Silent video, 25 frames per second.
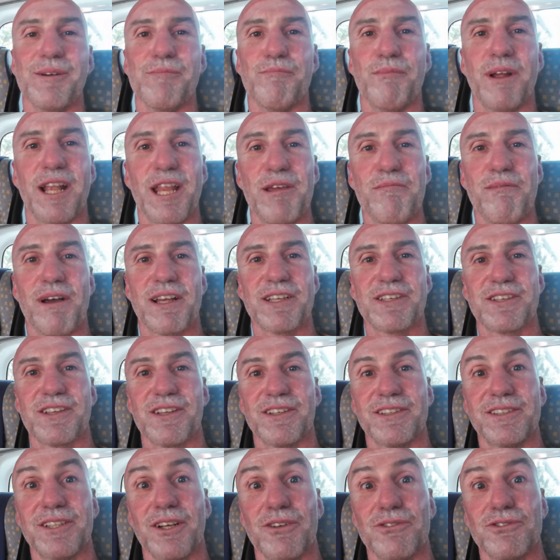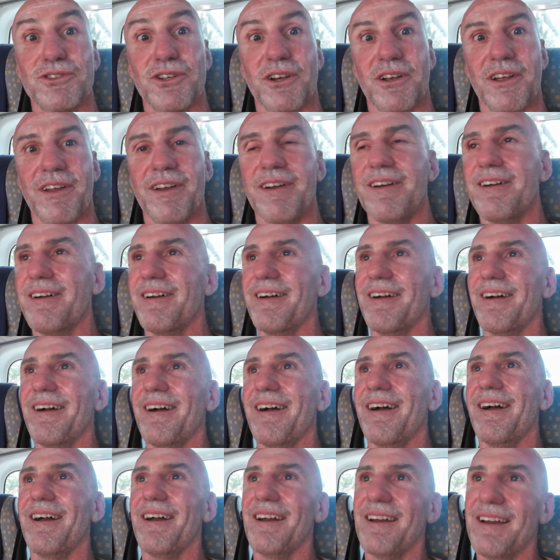Minibus to Celsus,
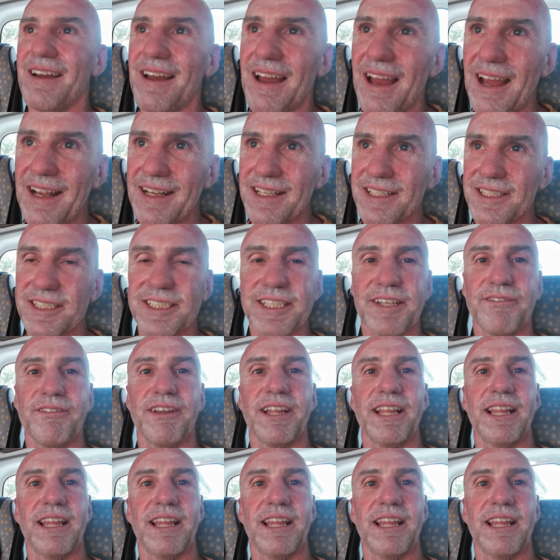and it's 70